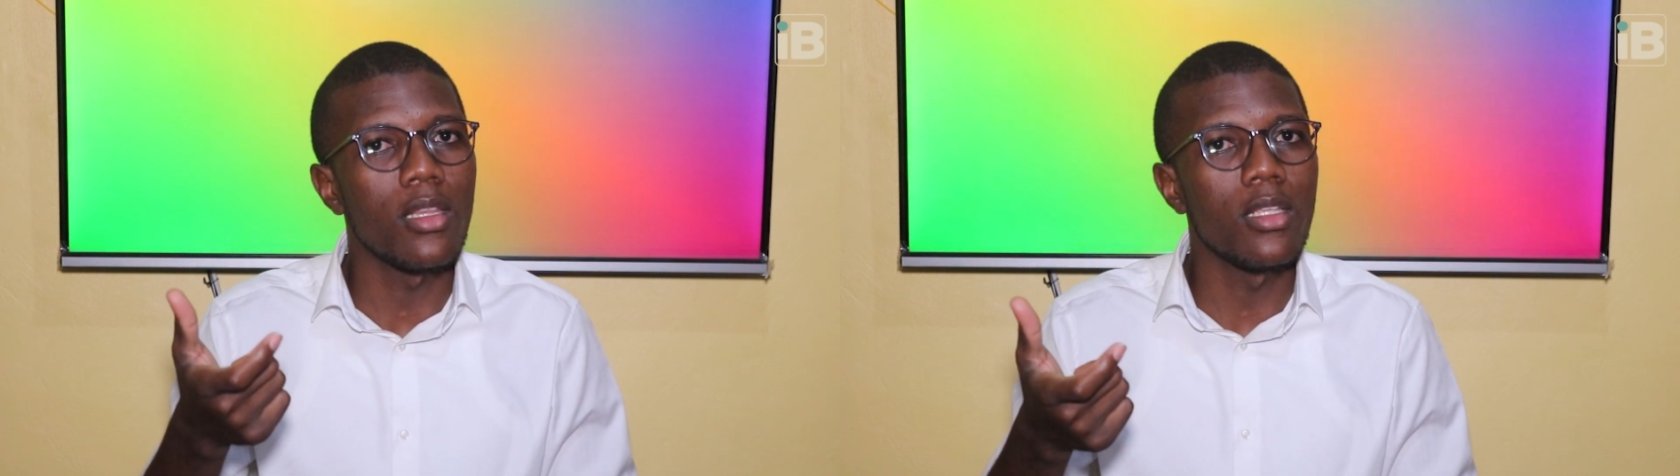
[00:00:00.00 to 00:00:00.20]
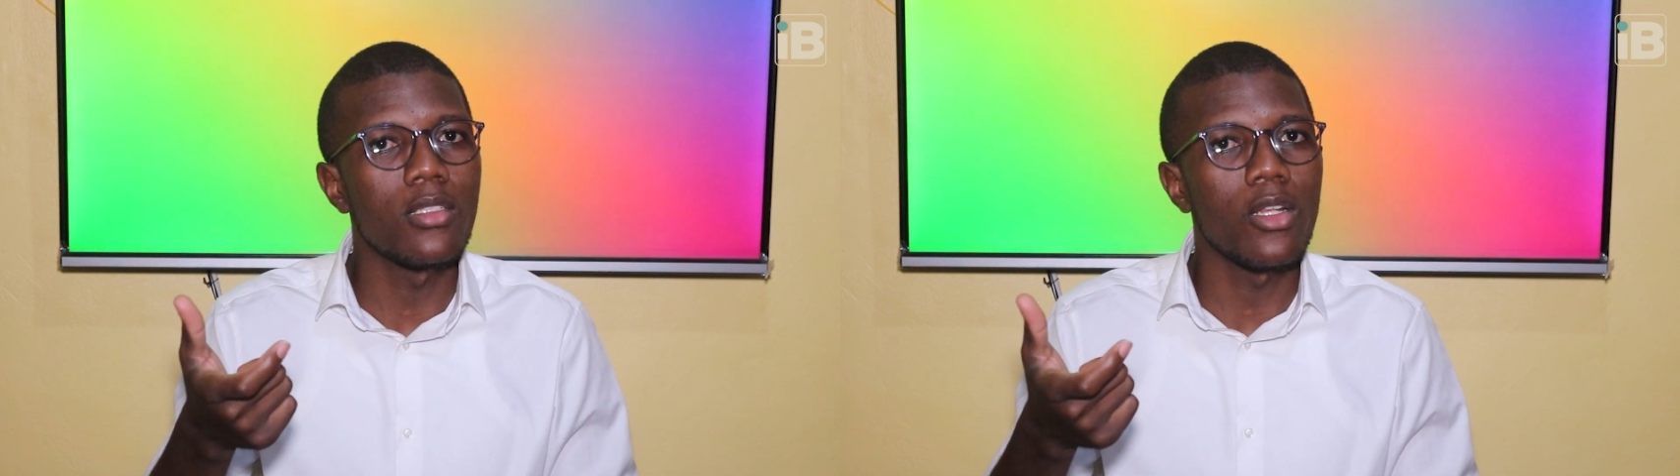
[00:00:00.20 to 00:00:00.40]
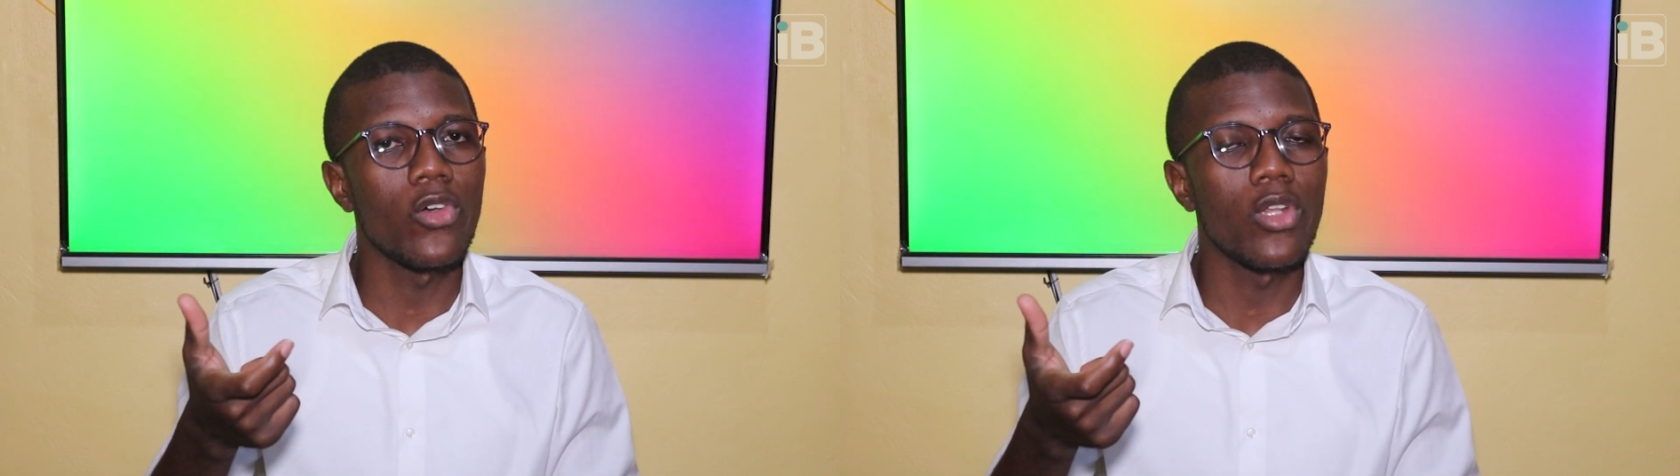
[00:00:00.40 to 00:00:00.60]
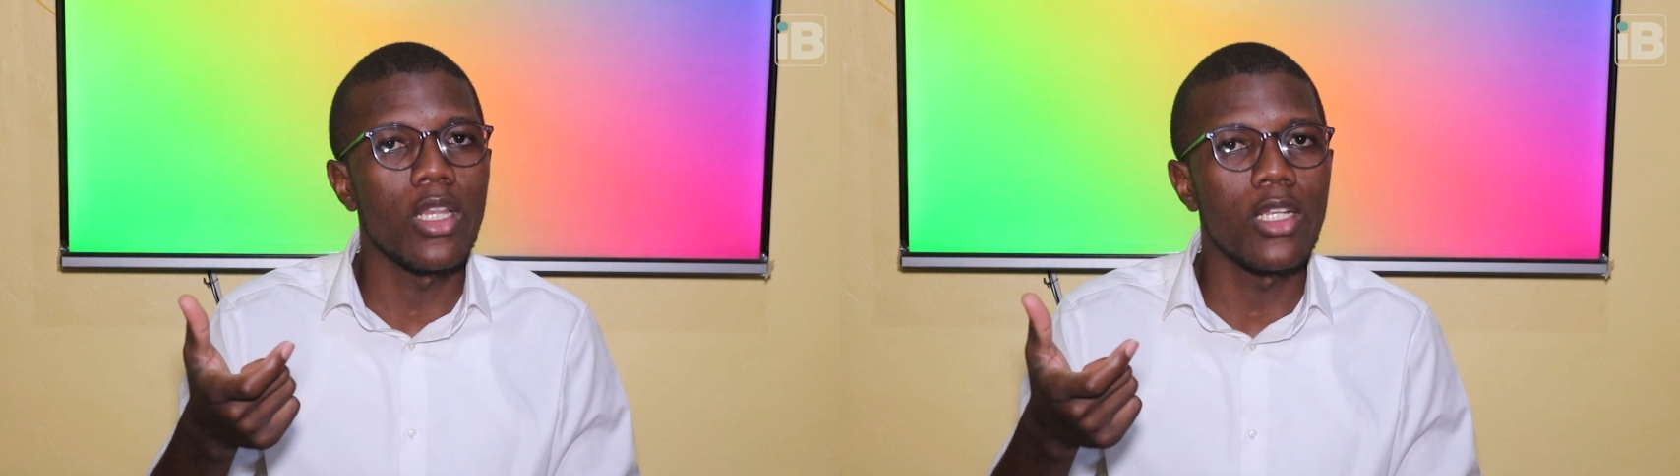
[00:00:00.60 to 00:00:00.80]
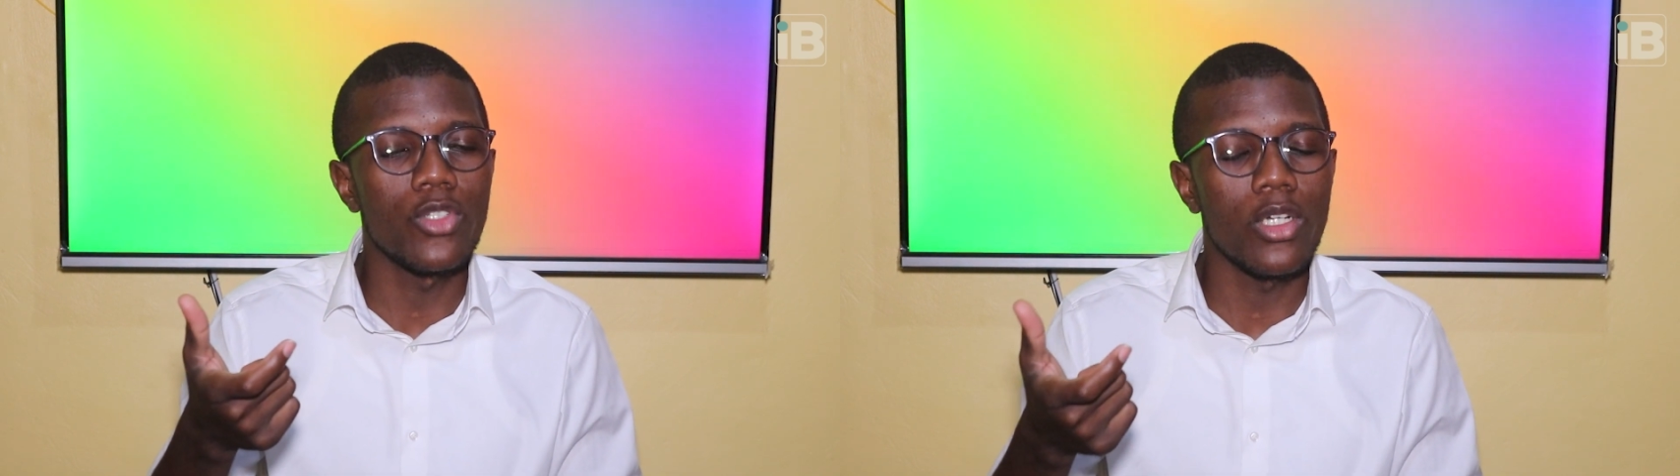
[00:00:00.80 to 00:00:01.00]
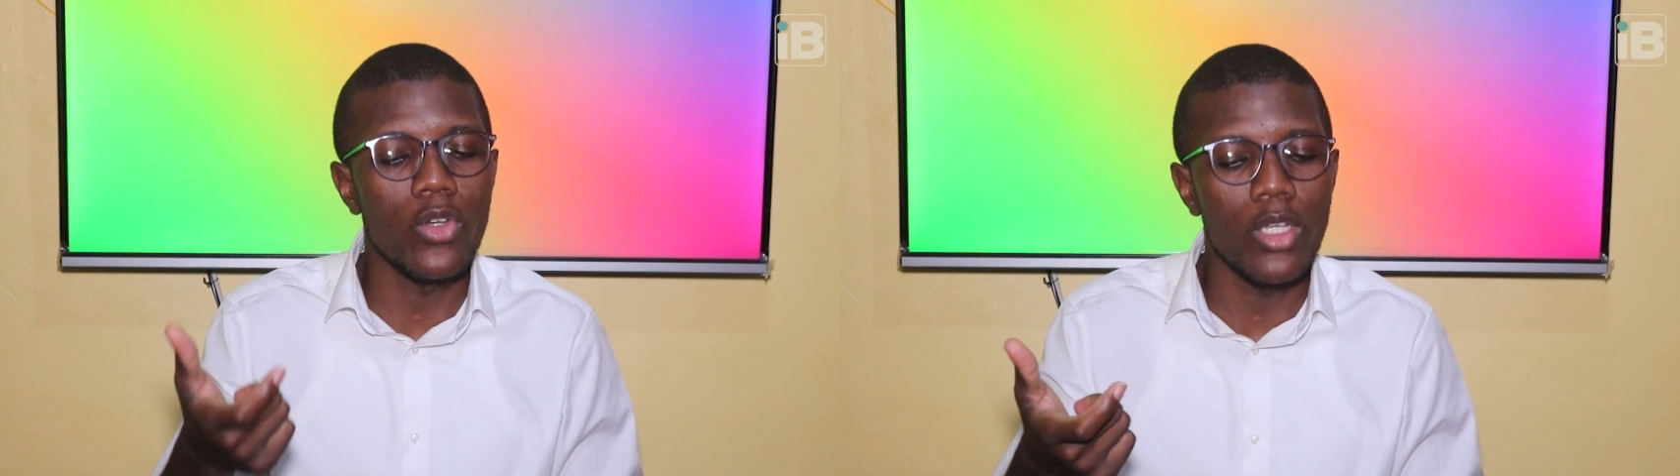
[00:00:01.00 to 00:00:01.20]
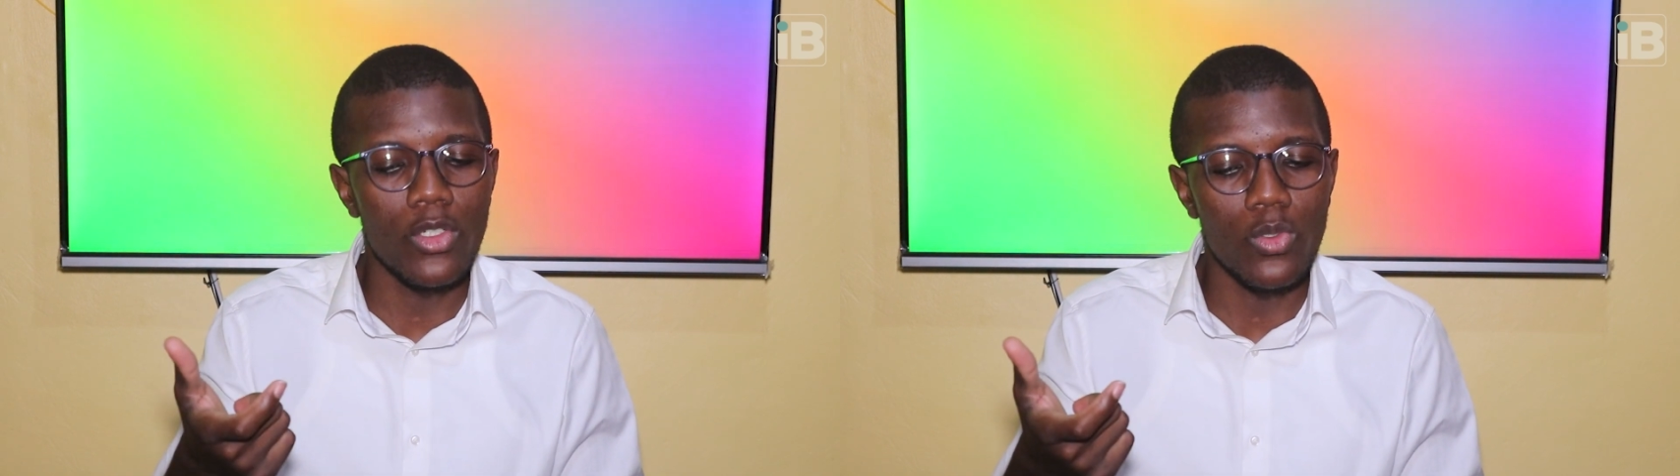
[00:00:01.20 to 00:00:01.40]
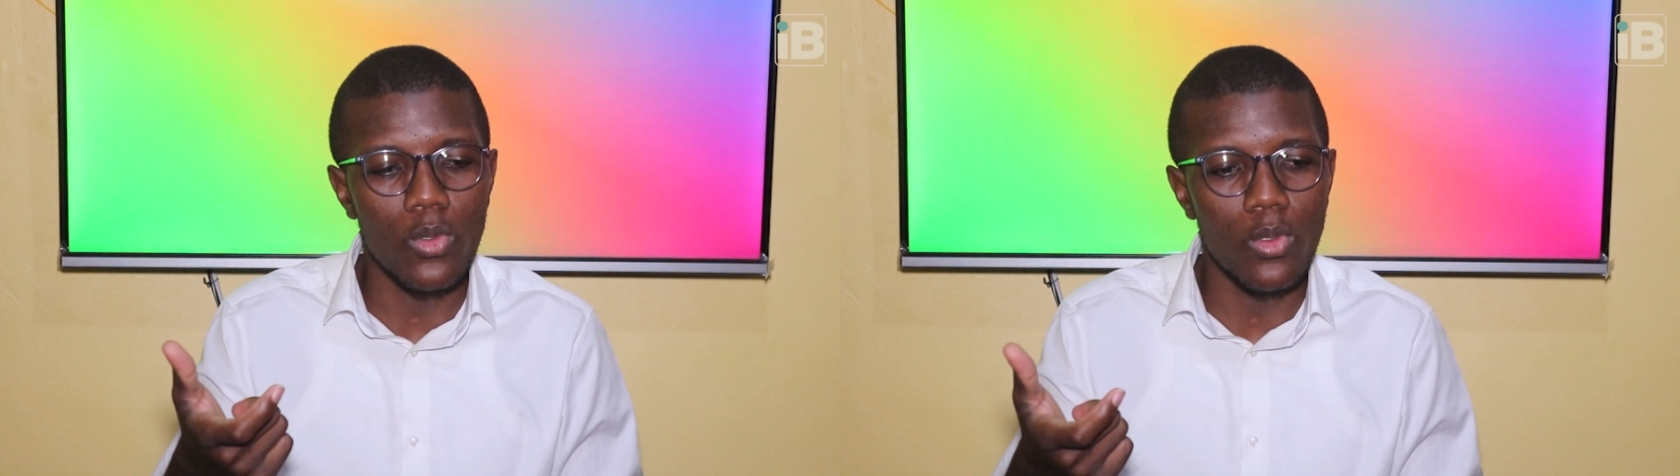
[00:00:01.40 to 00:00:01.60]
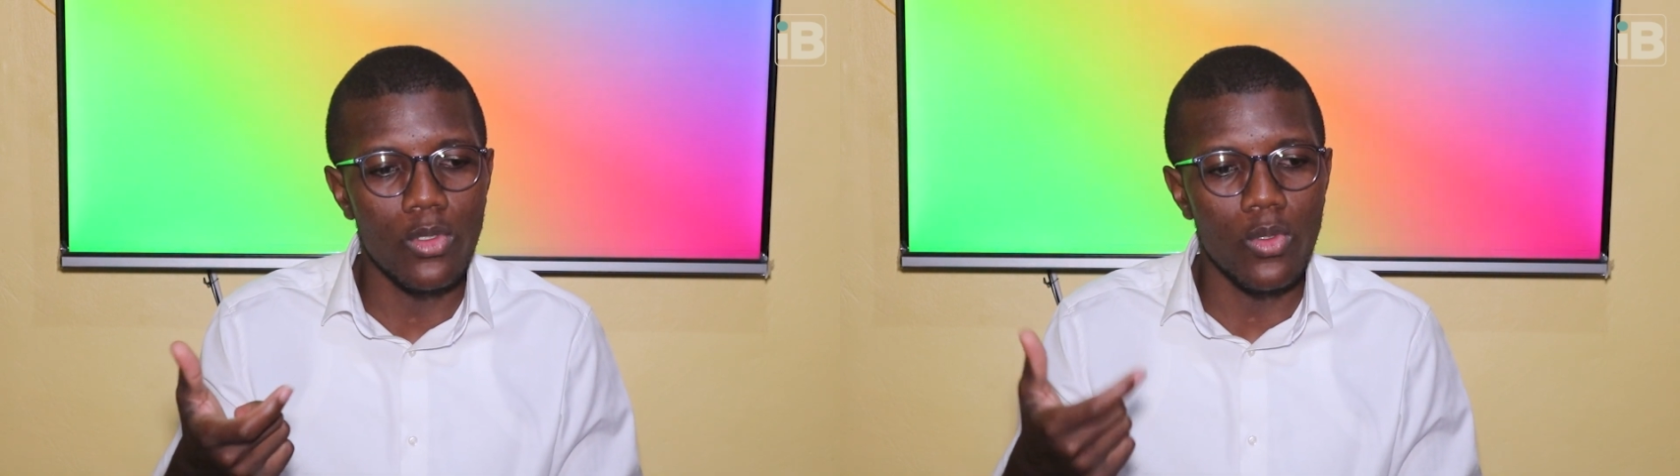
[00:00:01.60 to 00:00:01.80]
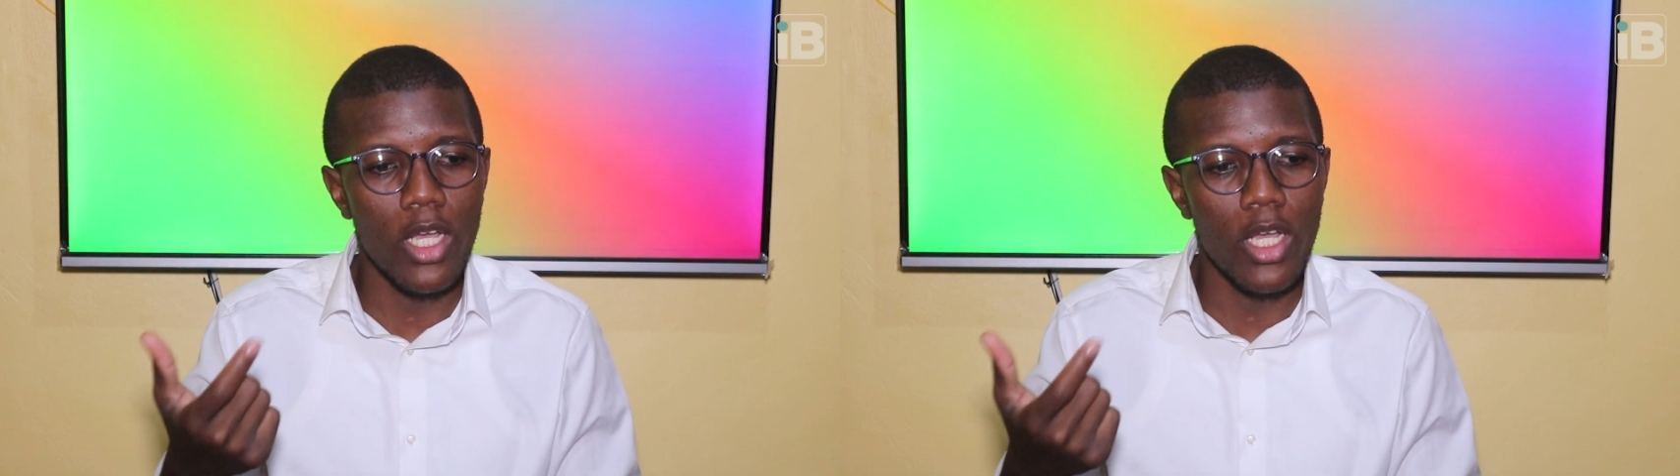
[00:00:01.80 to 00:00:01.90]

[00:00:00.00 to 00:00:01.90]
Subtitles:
this loan that you're going to